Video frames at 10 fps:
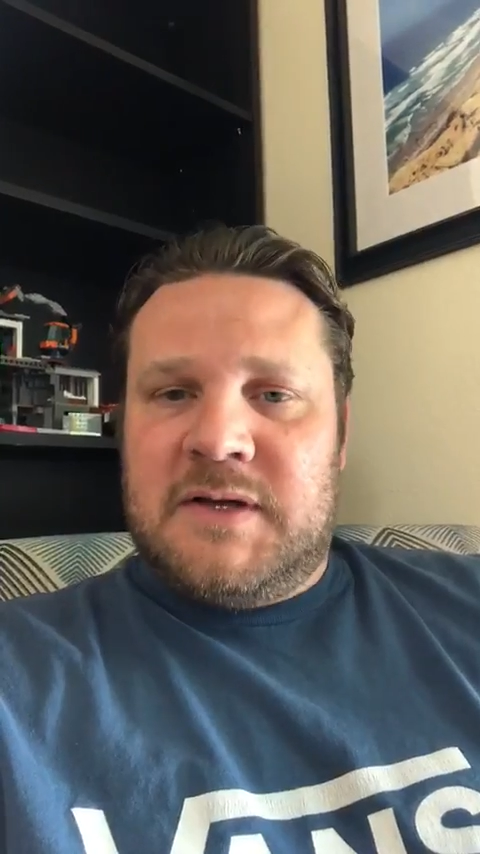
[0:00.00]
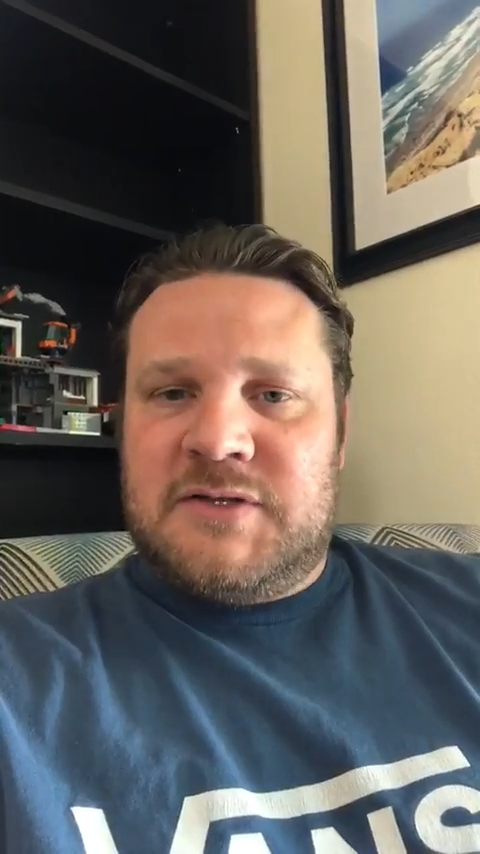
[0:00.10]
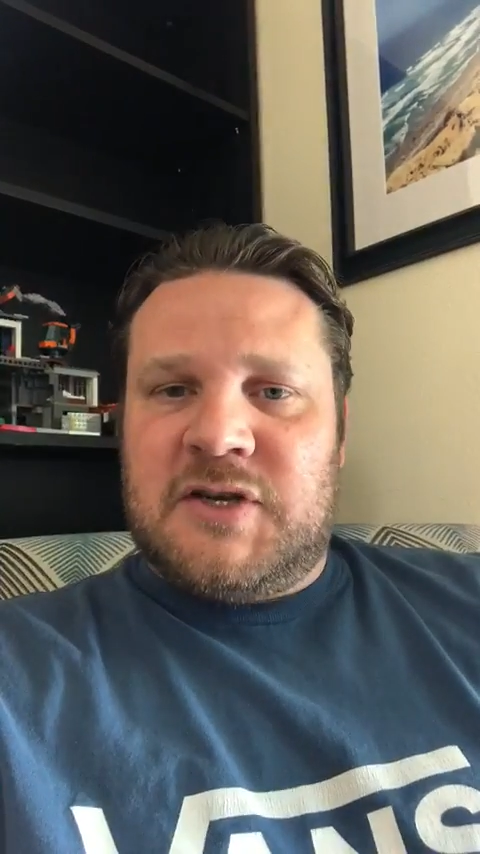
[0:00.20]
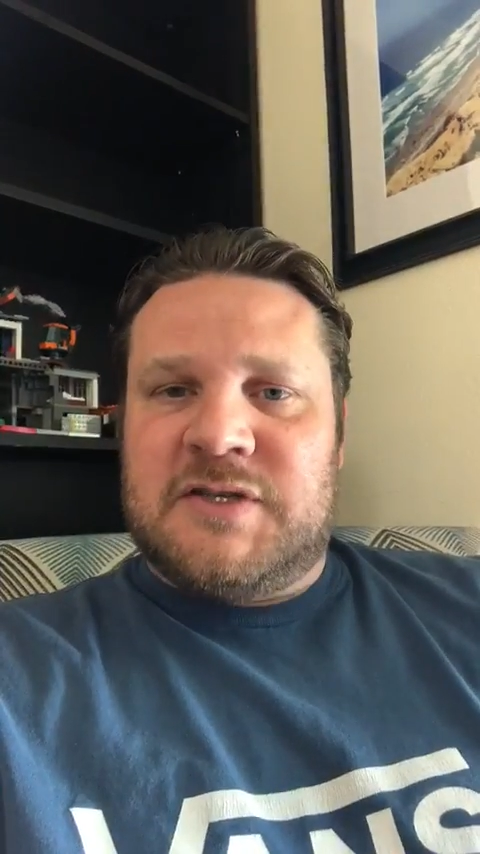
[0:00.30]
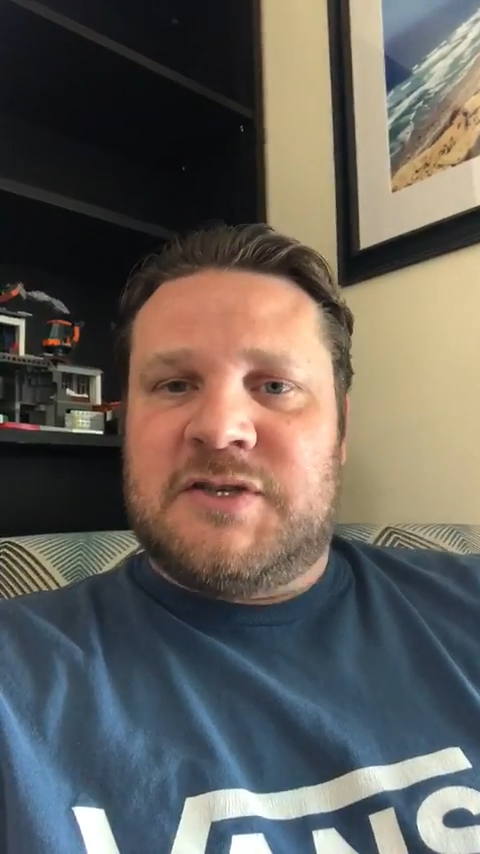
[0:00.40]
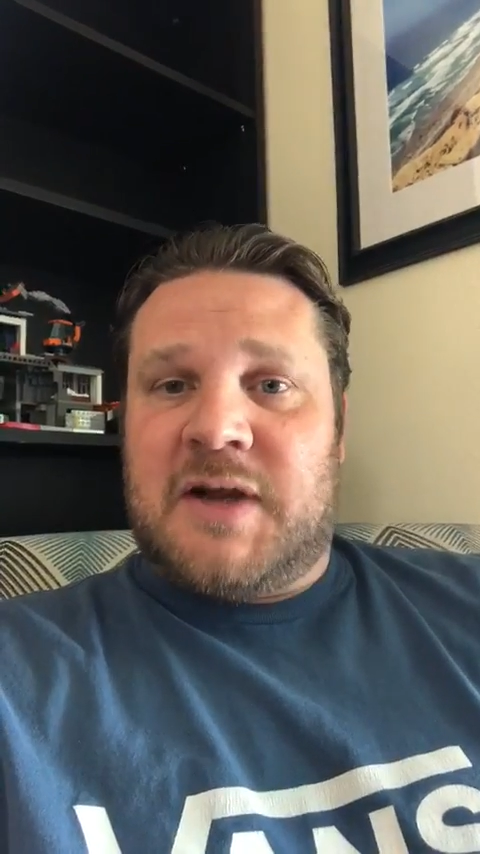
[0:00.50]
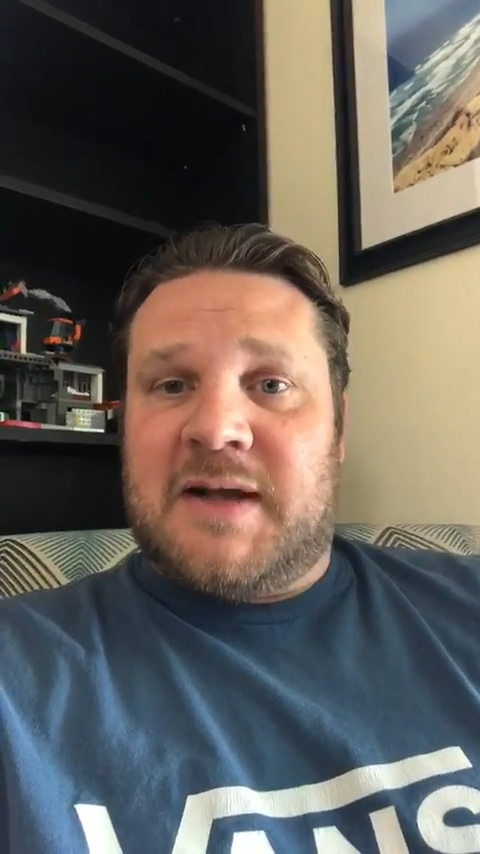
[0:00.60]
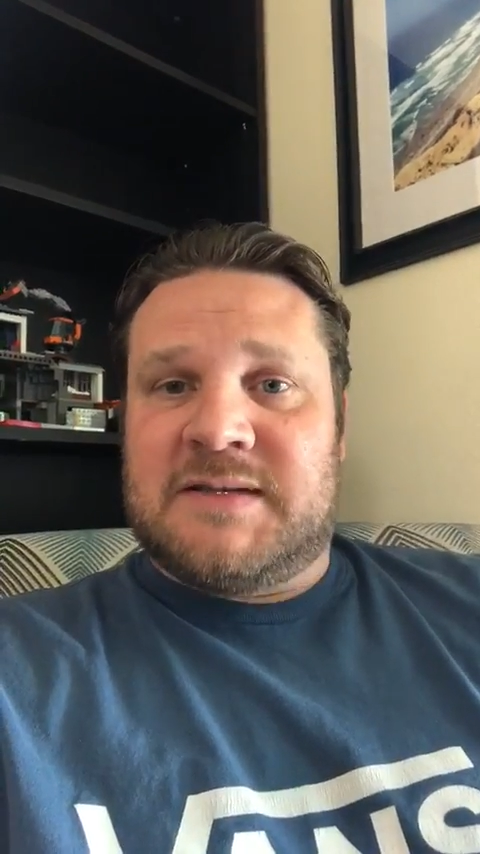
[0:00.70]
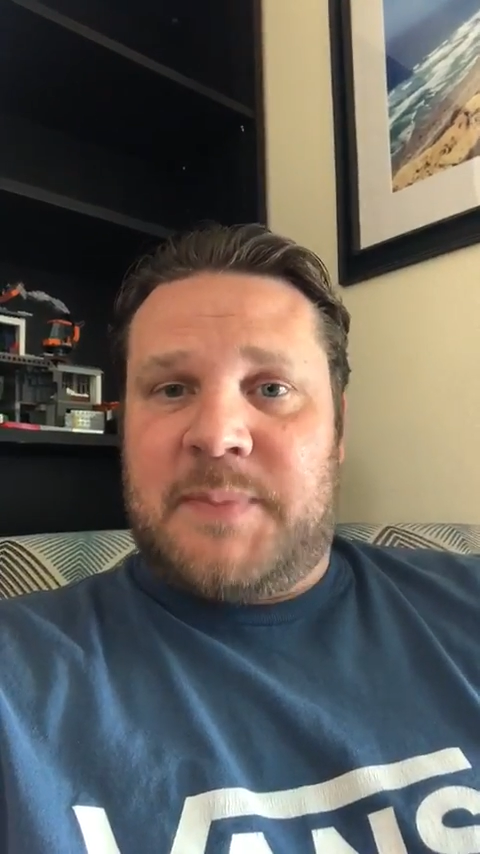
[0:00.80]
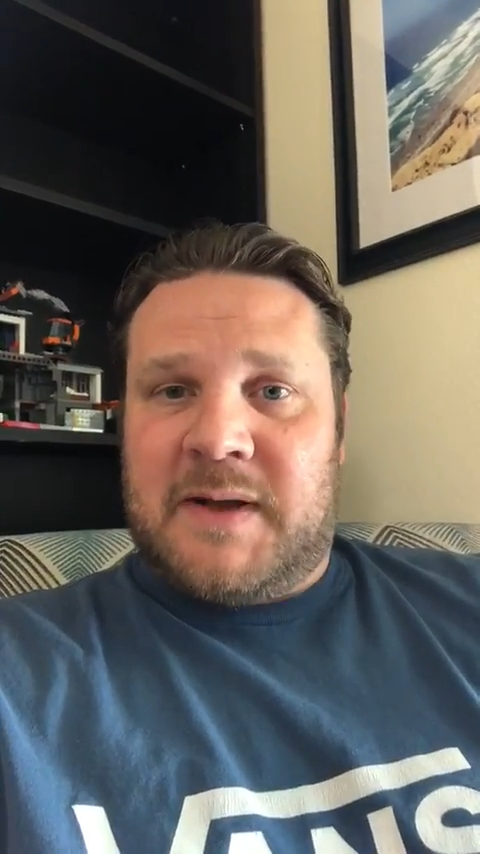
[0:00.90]
adjust your
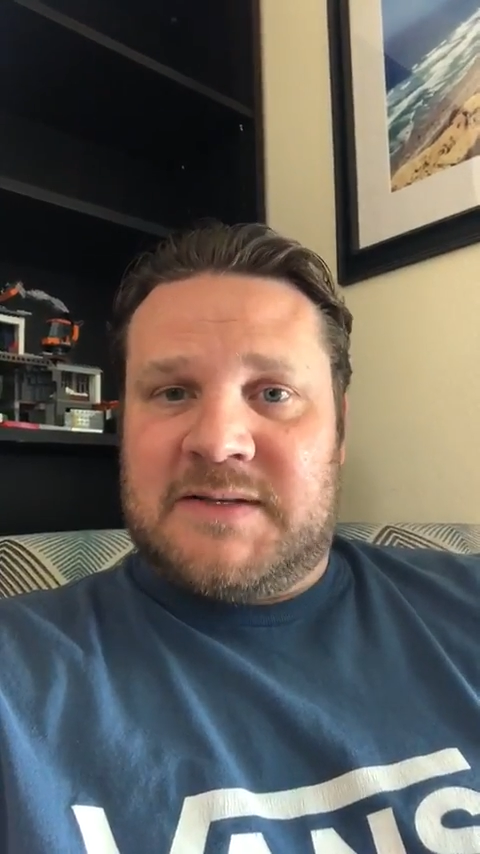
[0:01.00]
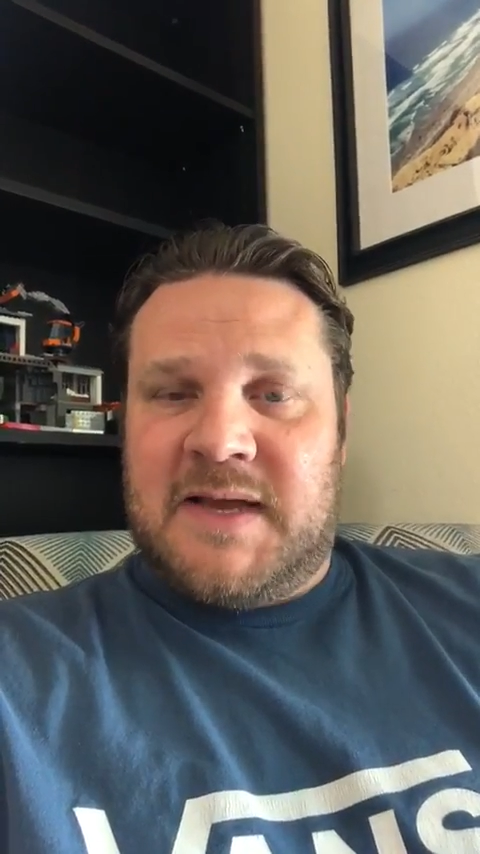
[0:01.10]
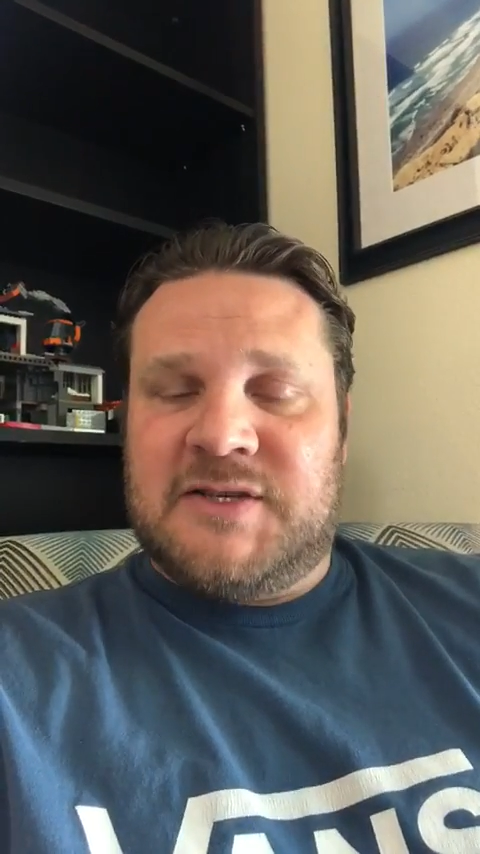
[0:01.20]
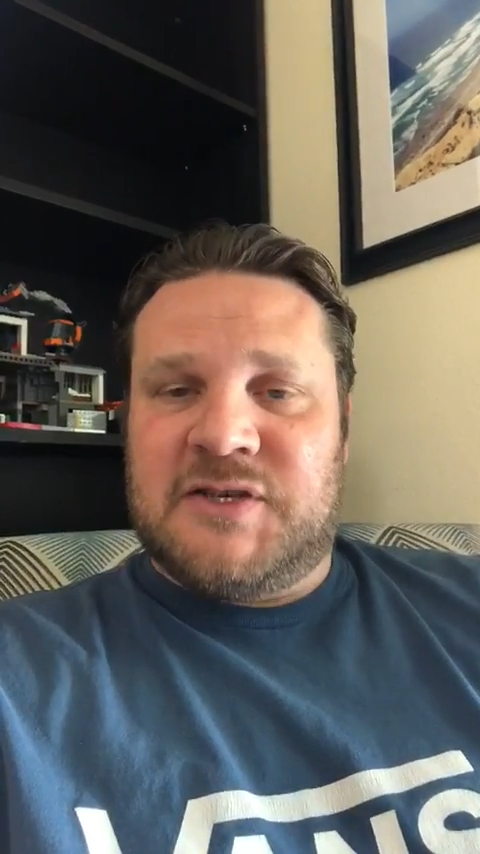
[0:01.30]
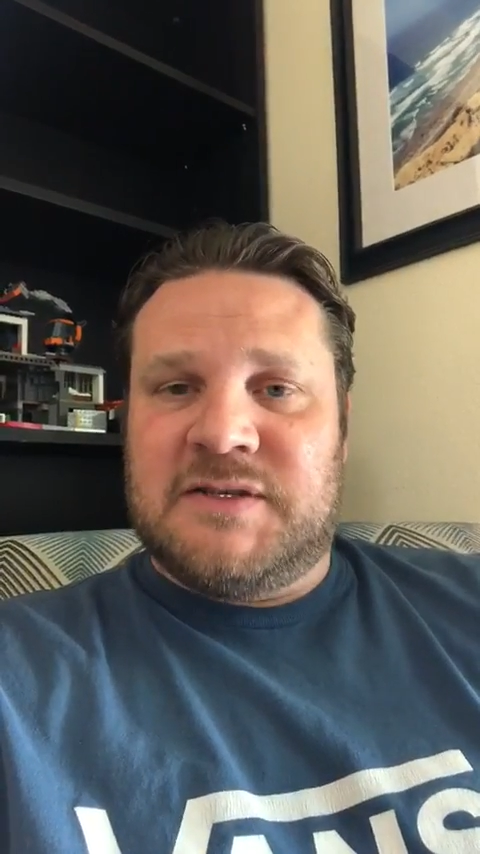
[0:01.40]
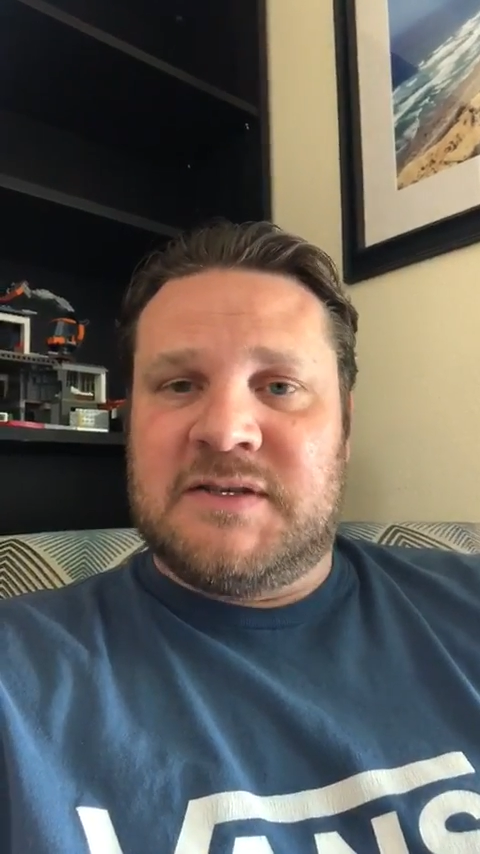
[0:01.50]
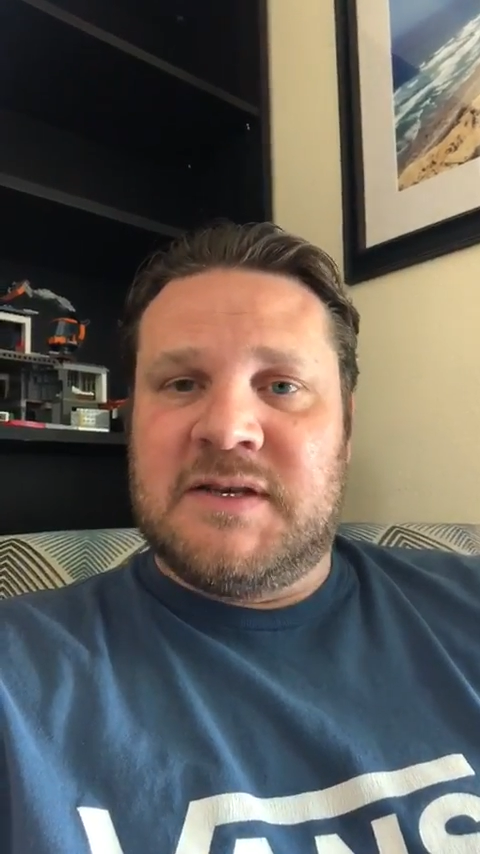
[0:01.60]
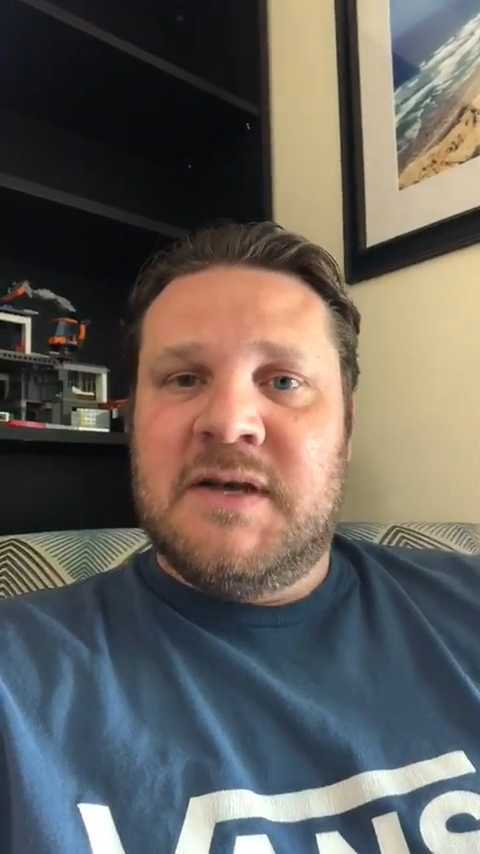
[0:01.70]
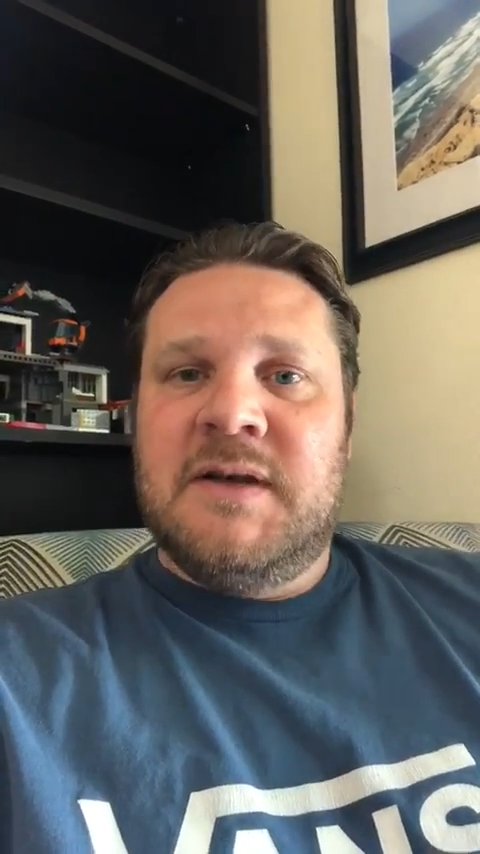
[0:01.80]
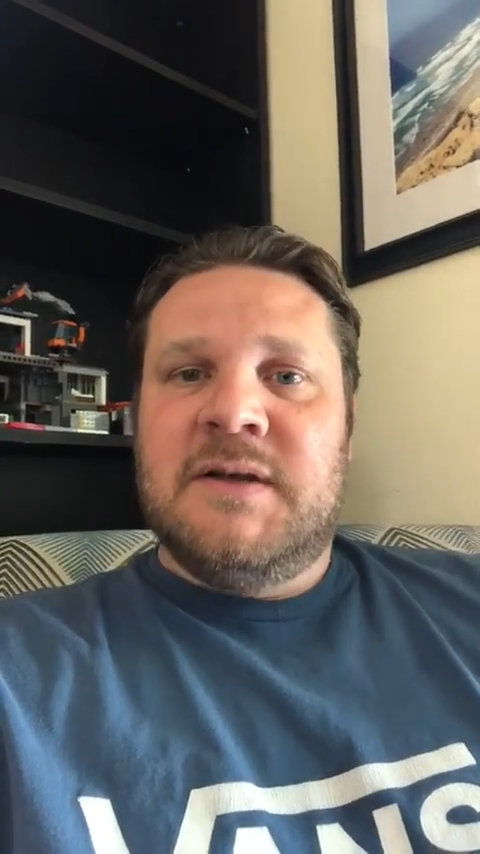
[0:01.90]
expectations